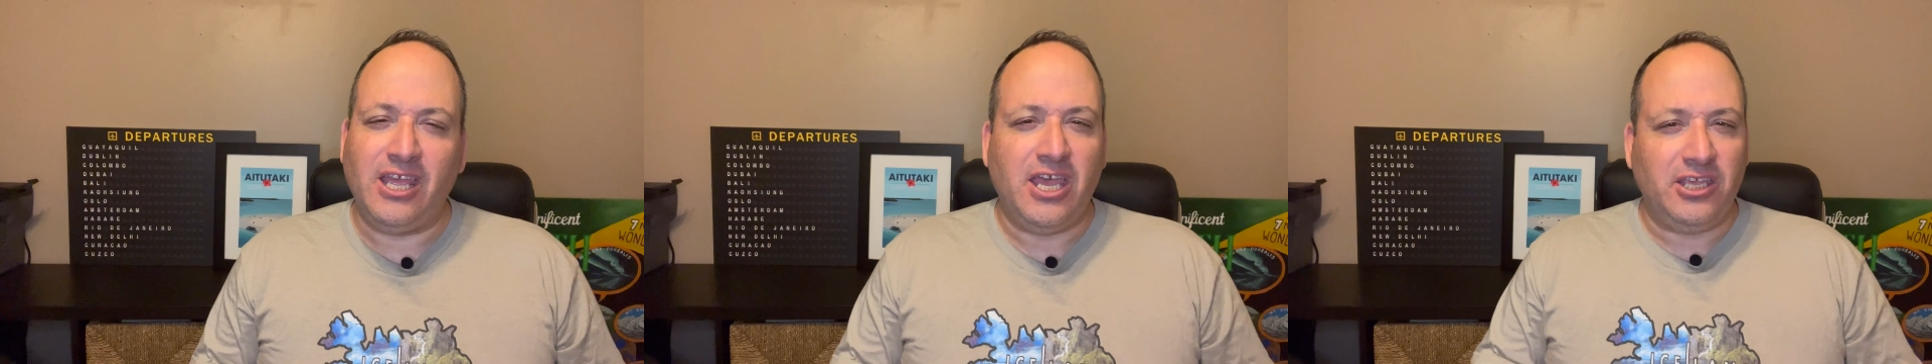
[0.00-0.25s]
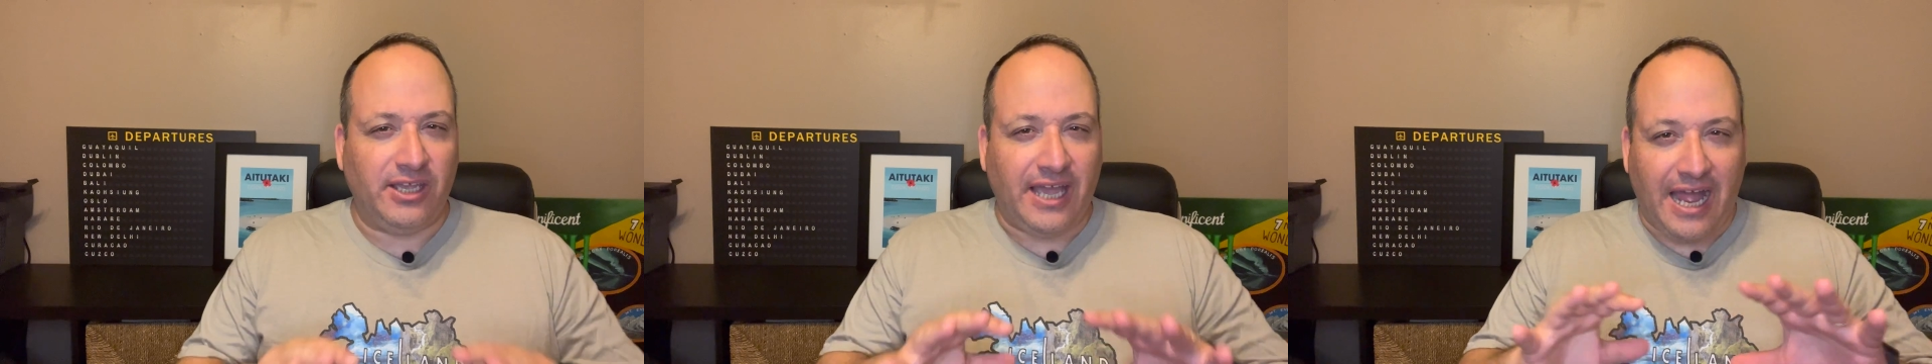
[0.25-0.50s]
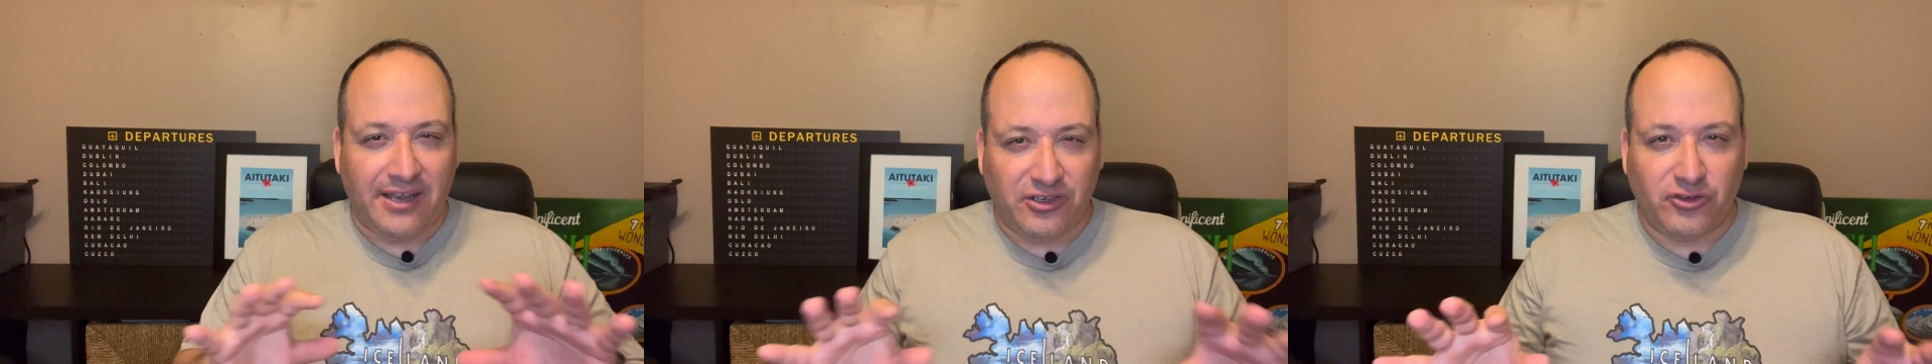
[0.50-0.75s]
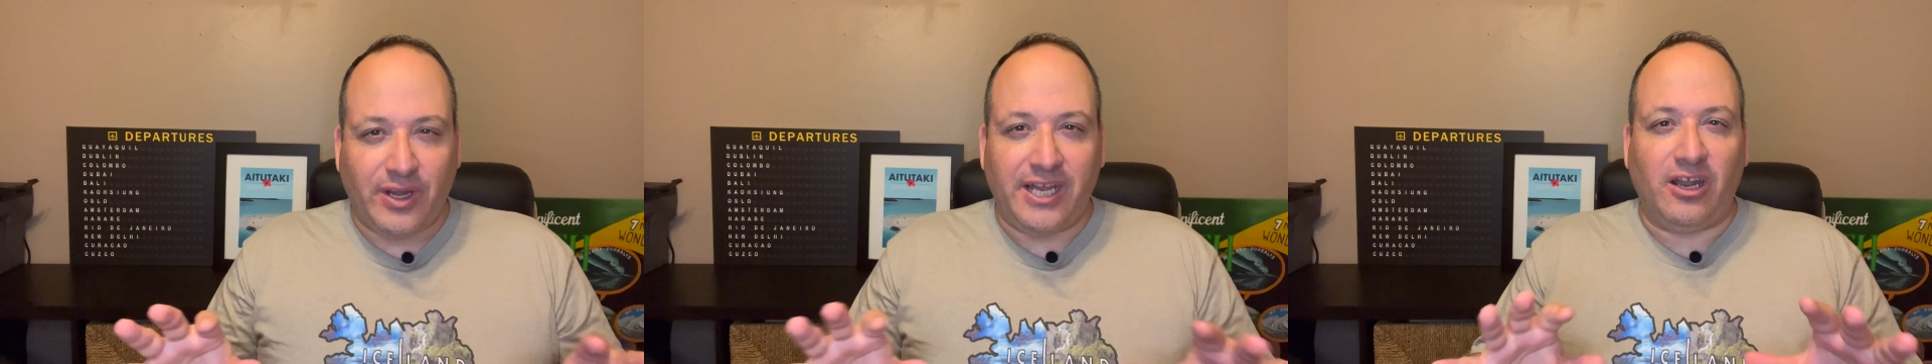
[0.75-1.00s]
you
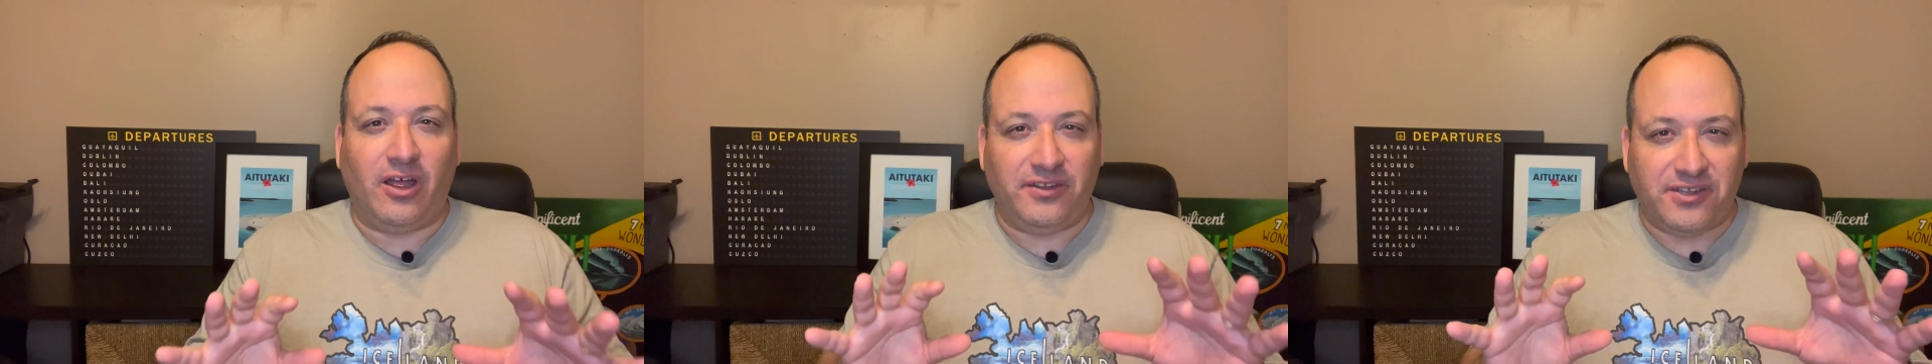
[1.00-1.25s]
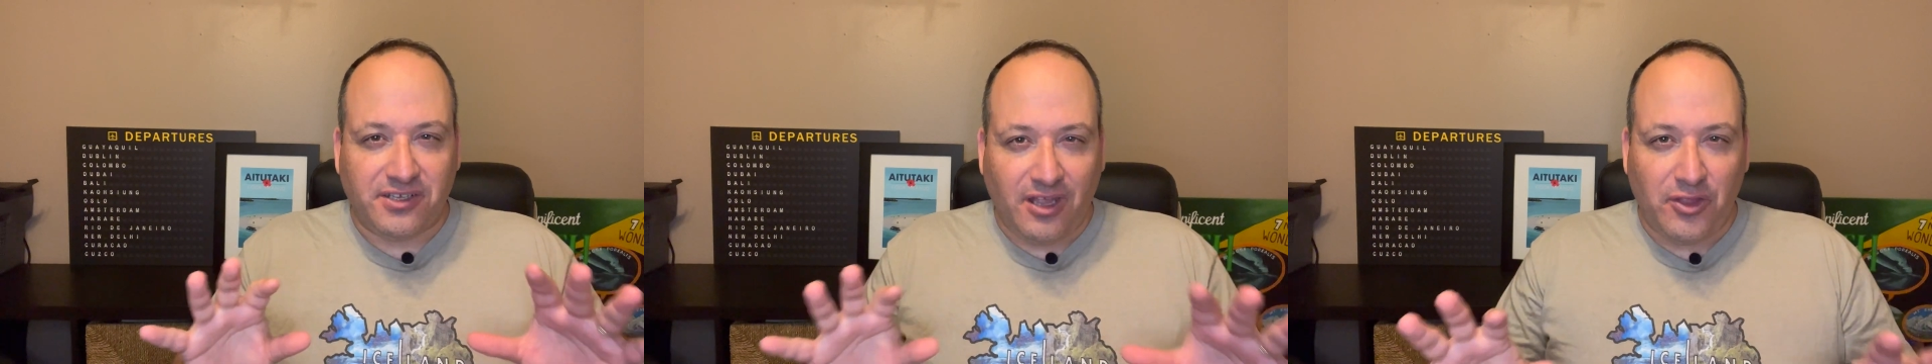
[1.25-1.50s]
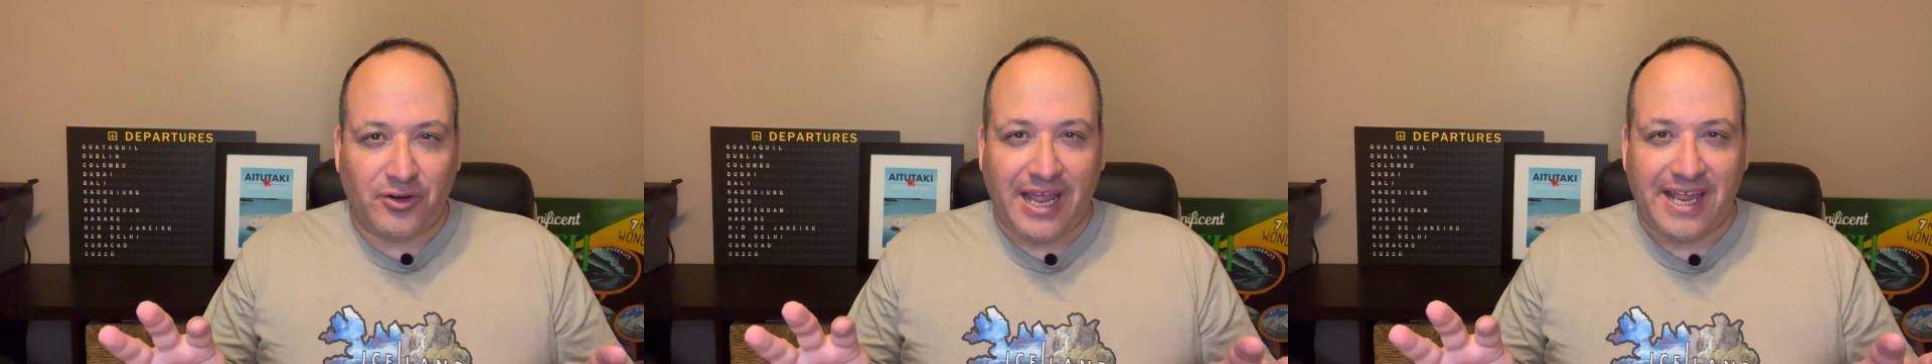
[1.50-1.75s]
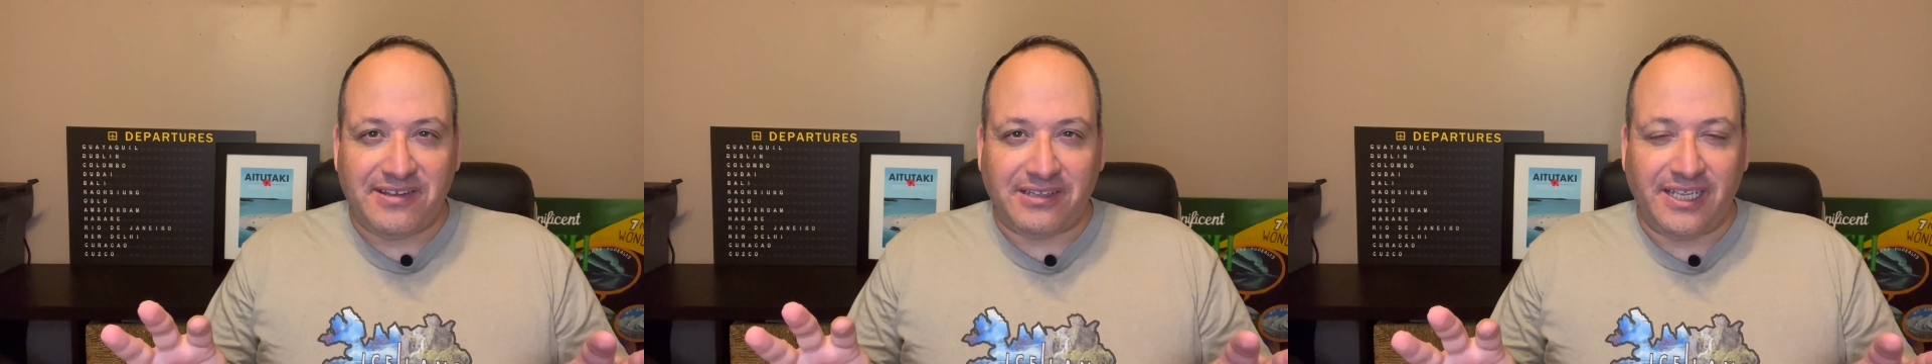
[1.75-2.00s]
concentrate on southern
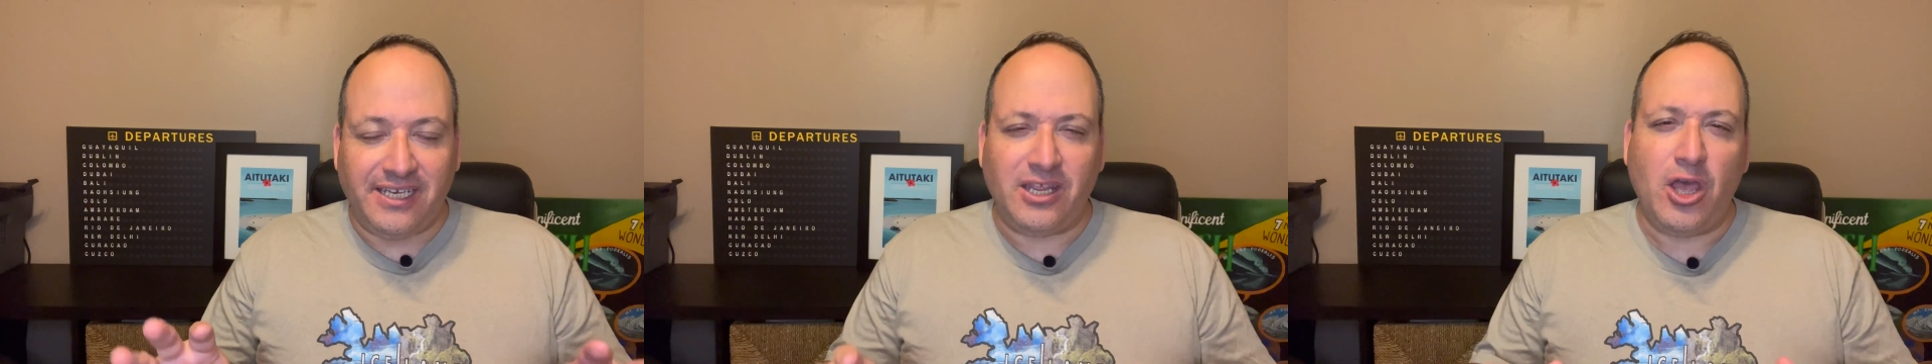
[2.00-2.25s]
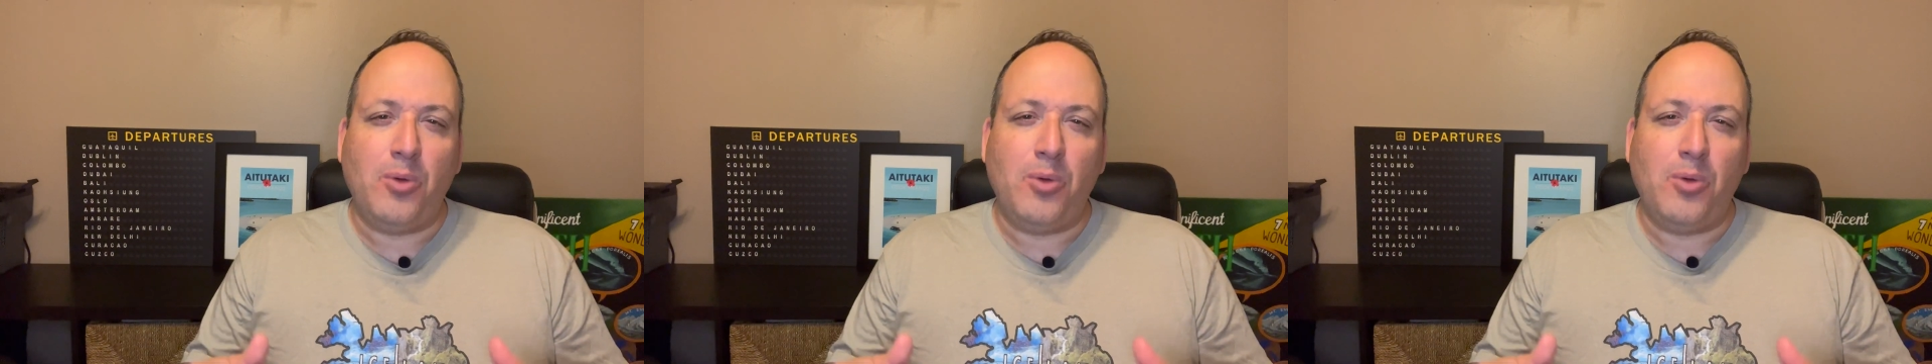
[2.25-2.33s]
Iceland,